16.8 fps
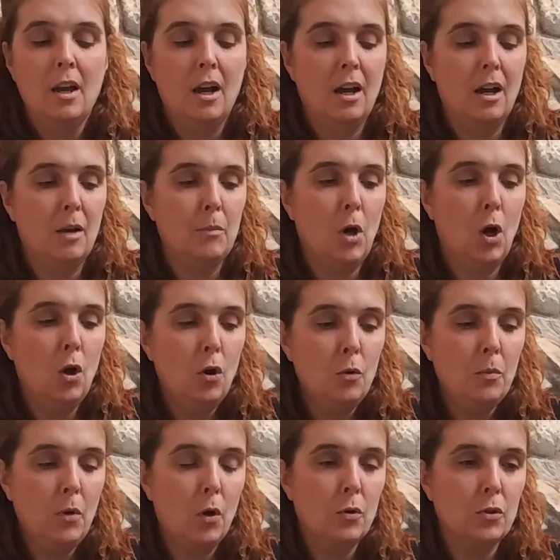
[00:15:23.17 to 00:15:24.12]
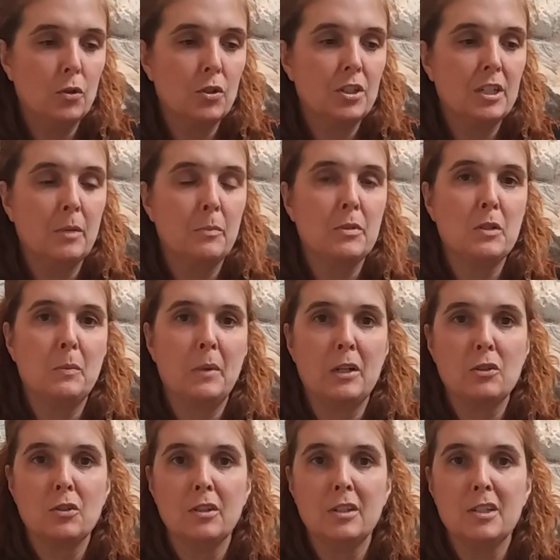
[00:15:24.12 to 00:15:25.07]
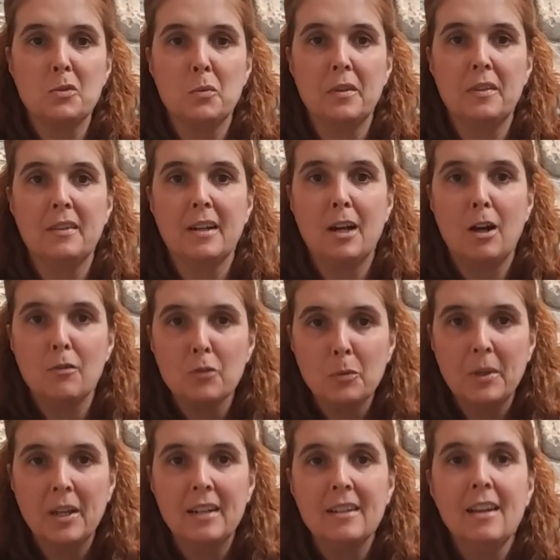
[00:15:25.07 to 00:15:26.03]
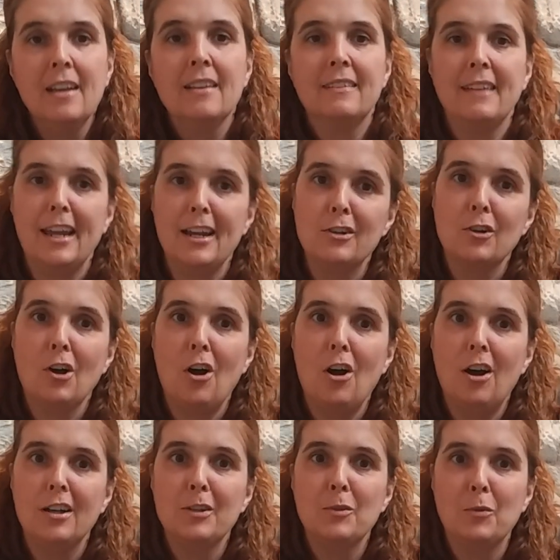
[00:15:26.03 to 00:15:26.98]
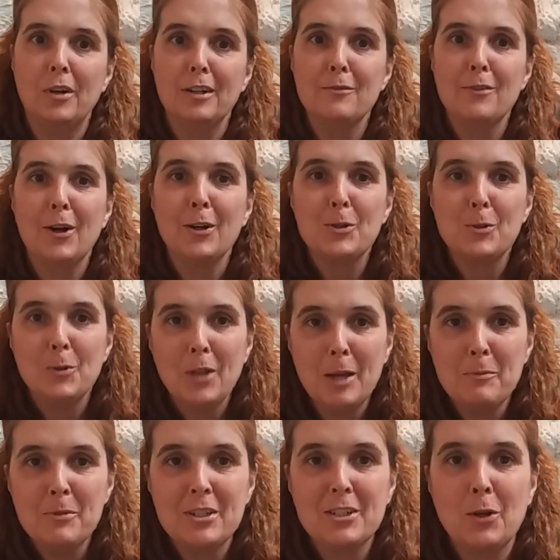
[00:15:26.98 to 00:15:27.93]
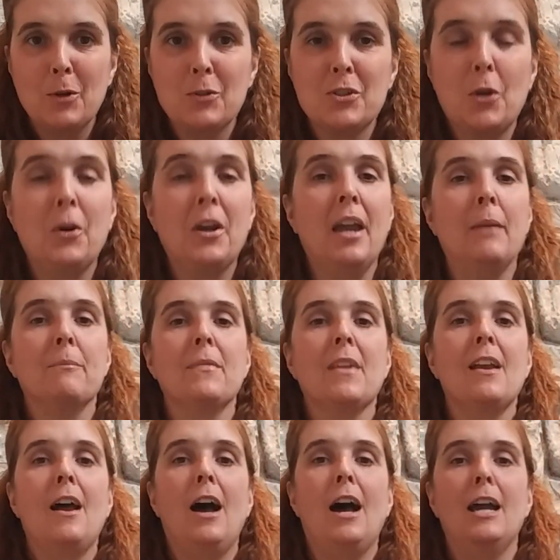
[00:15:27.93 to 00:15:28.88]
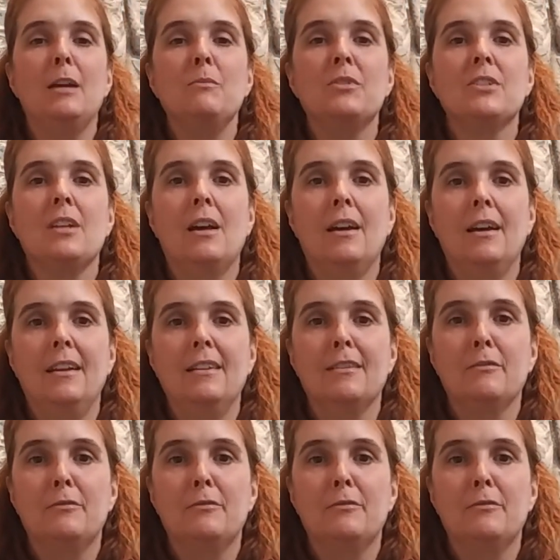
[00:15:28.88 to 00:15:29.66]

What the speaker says: a home ownership specialist with the government later on in one of our cool episodes. Okay, I'm done.